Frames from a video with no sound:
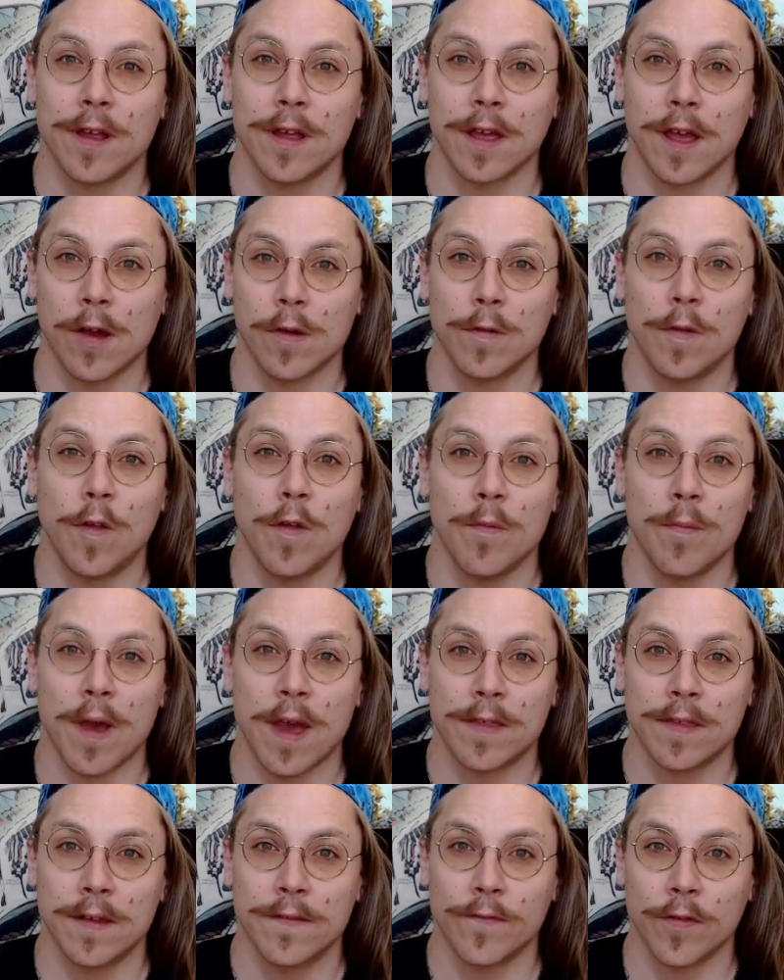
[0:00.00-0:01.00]
go-to
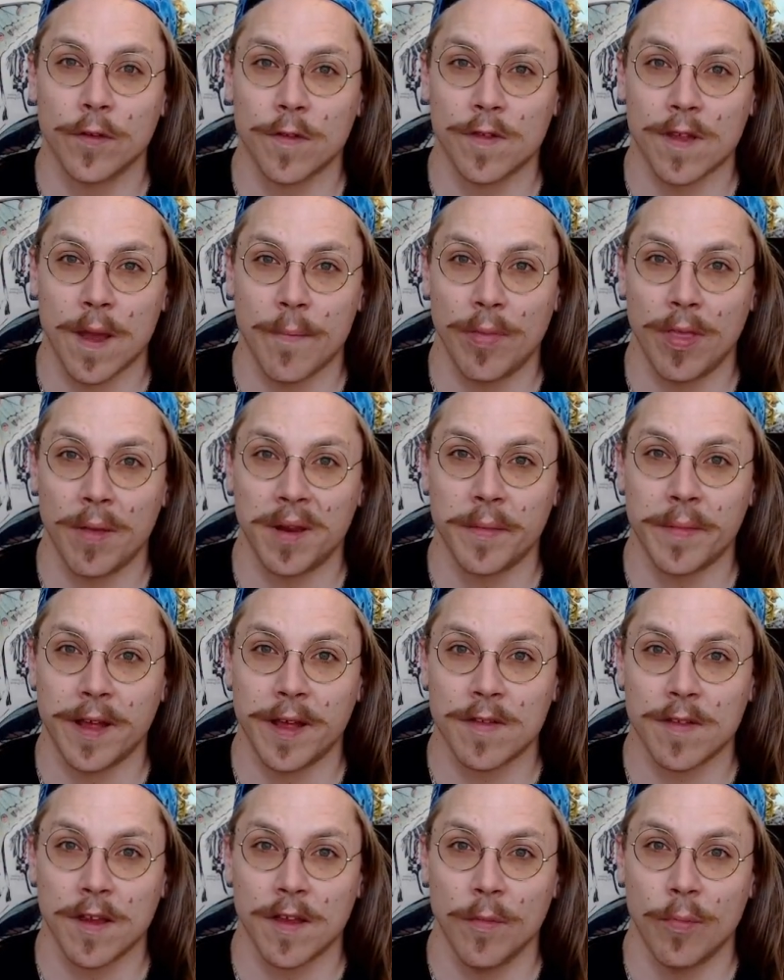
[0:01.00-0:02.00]
method for supplementing my
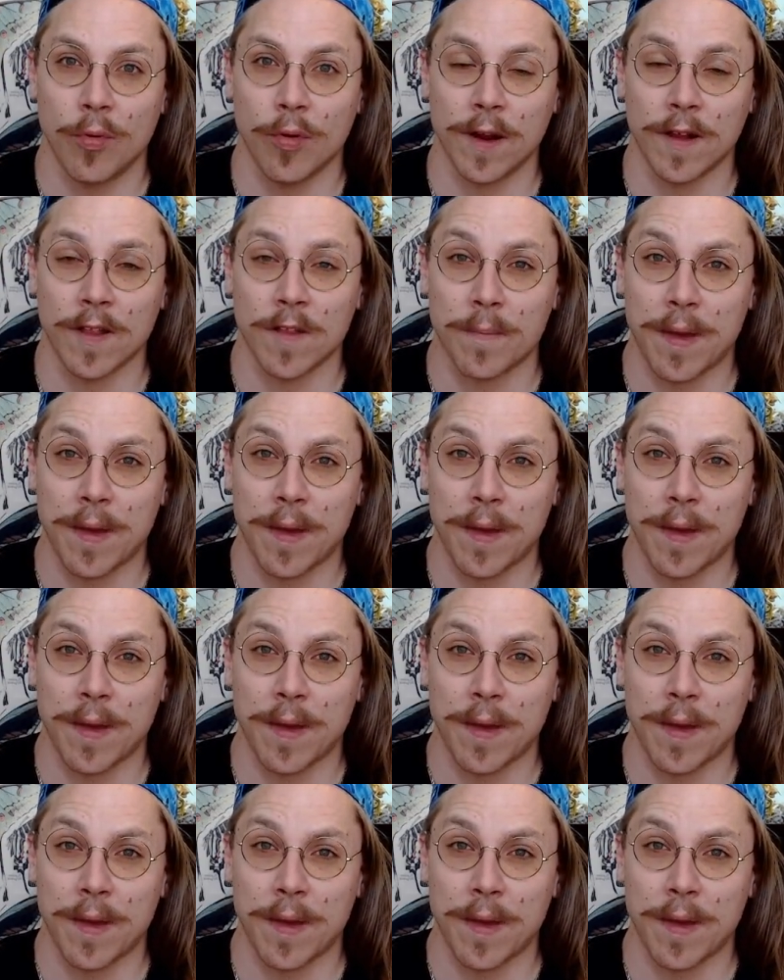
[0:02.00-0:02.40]
skill points